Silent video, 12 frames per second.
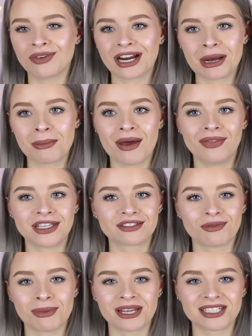recommend
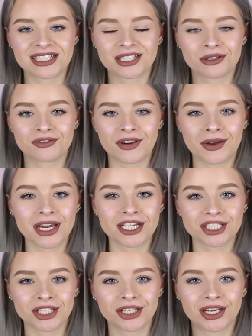this for blending in your
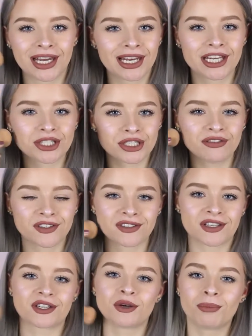foundation. It literally
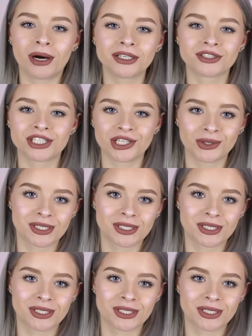feels like you're punching